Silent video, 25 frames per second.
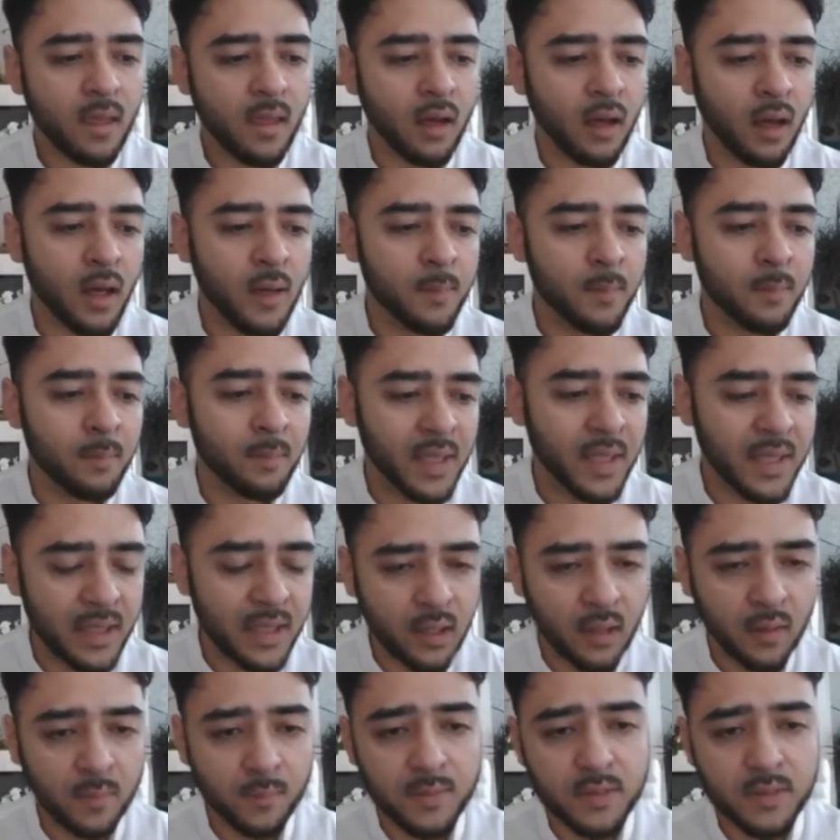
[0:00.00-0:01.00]
I may
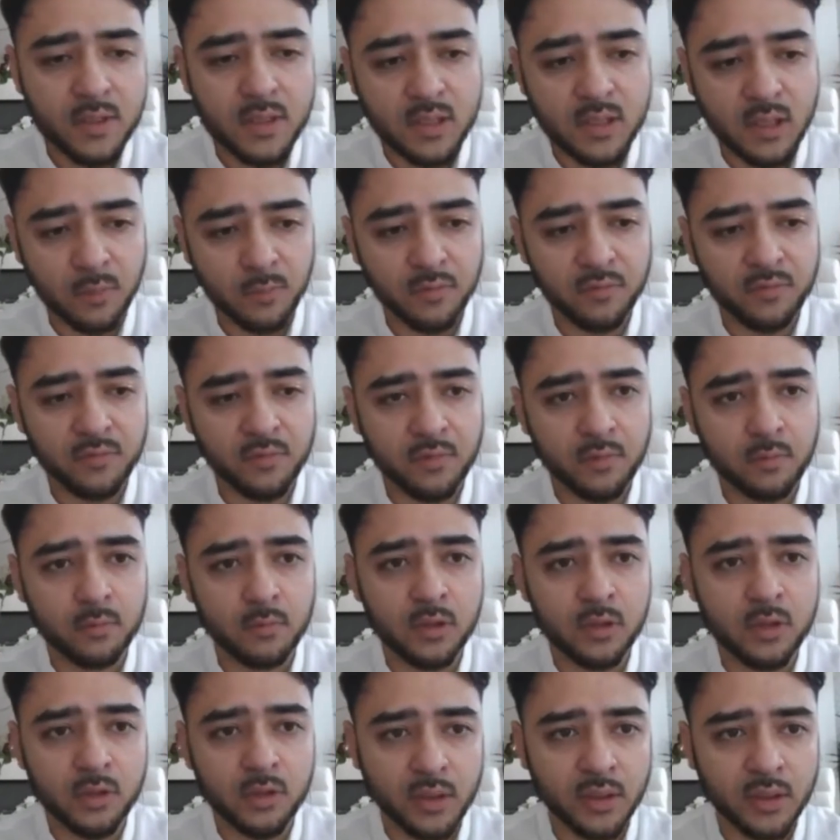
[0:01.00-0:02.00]
come to some of them
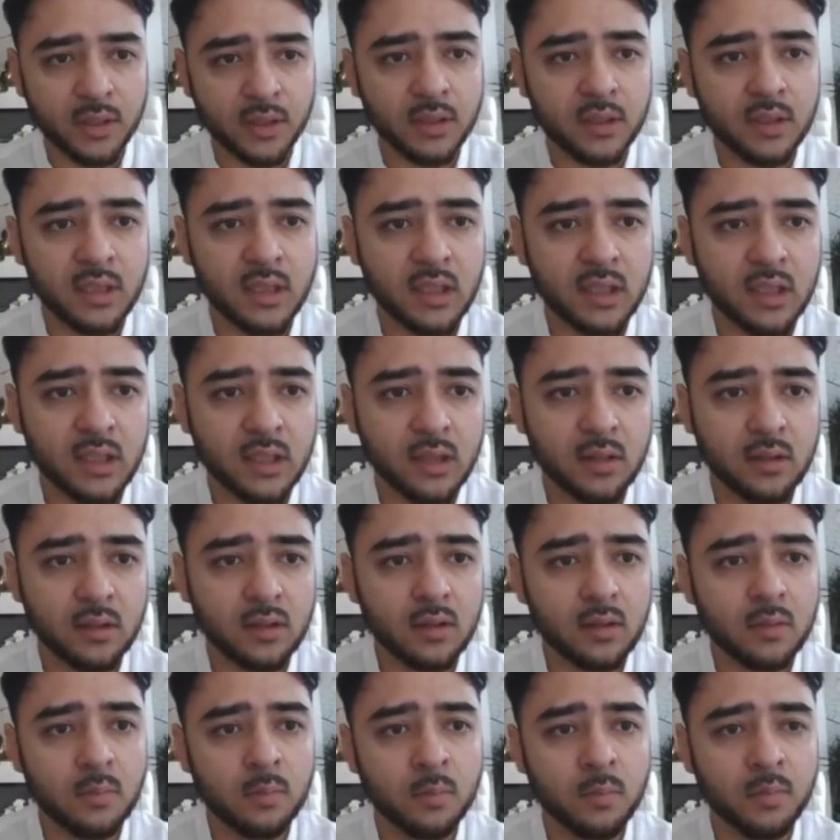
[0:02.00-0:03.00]
during the
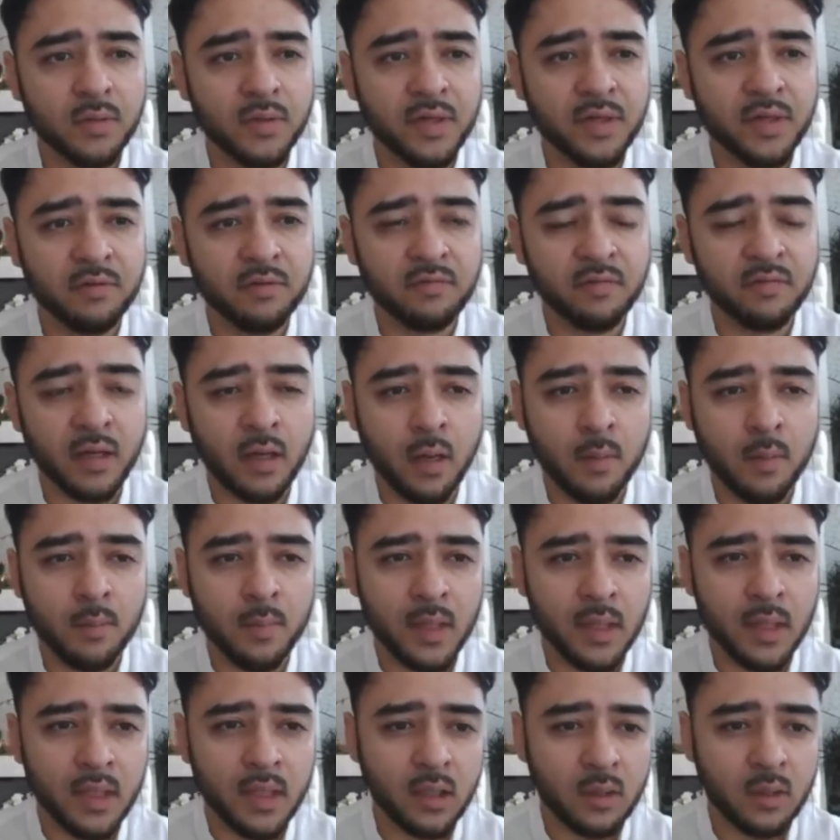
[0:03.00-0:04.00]
brief, and I
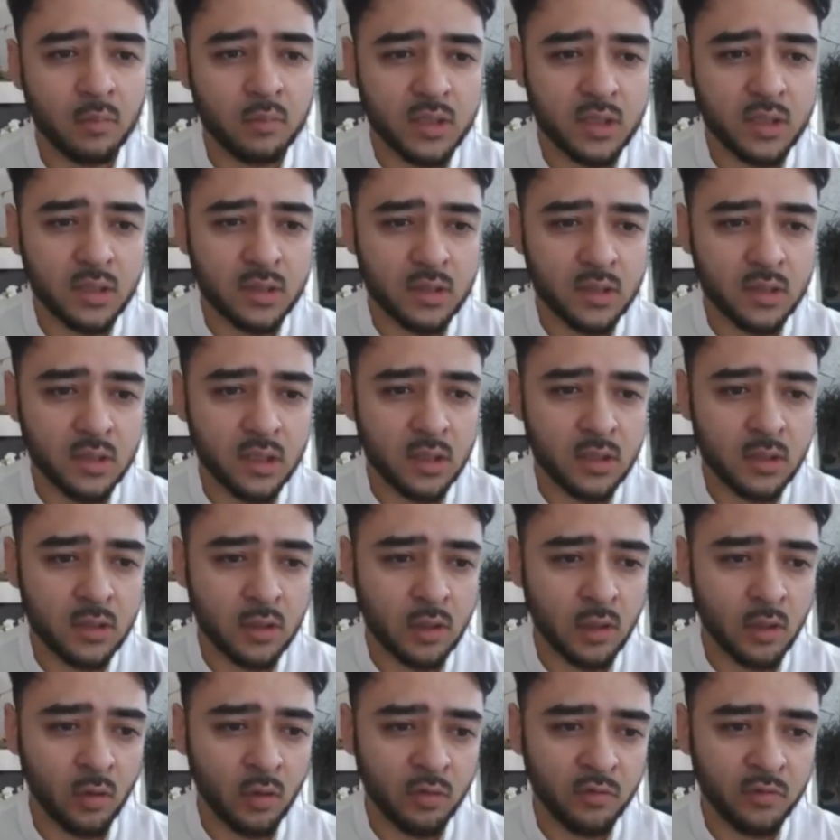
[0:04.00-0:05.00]
may come to
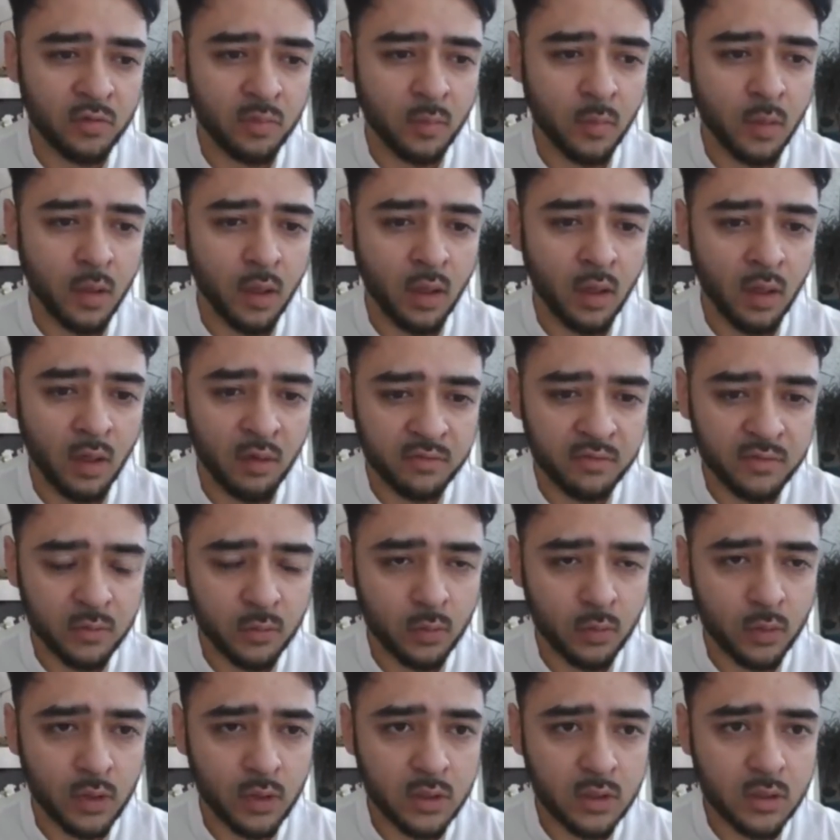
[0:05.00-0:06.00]
a lot of them
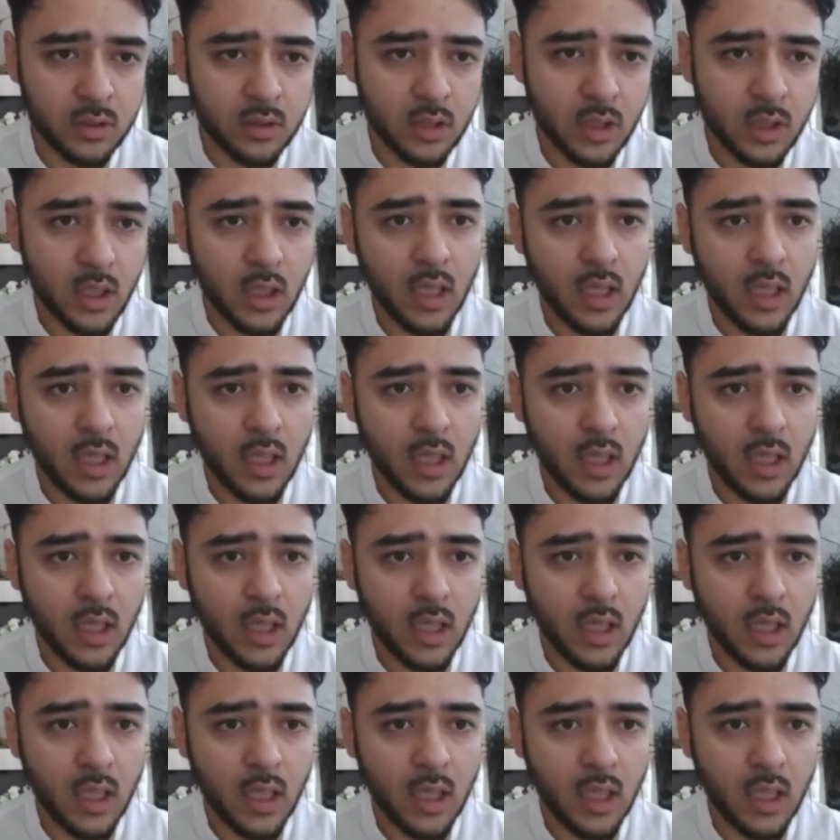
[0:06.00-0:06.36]
afterwards.